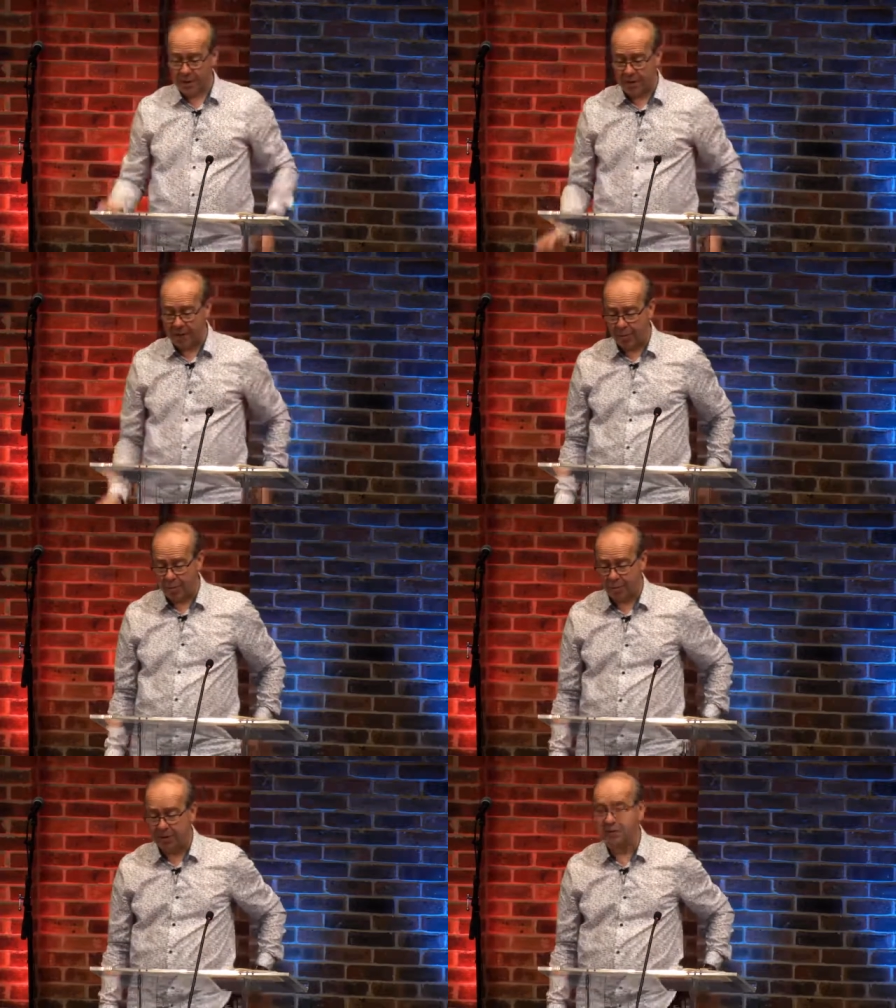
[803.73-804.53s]
there
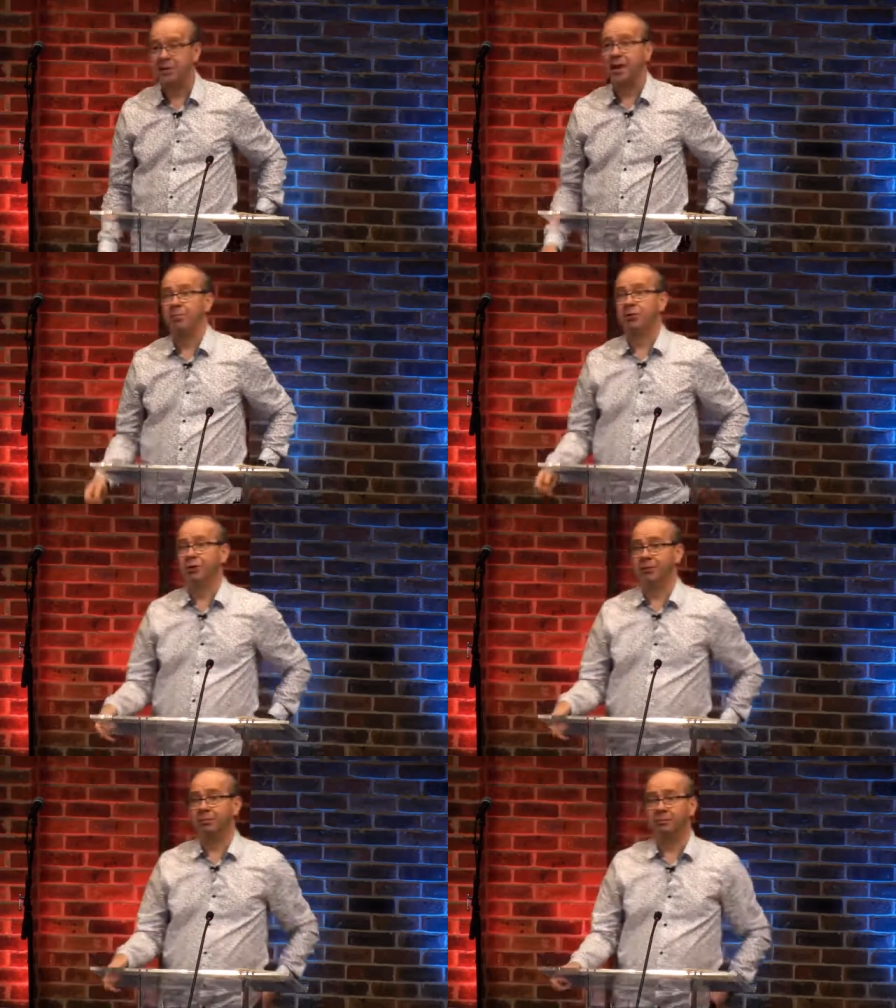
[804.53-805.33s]
will be deception,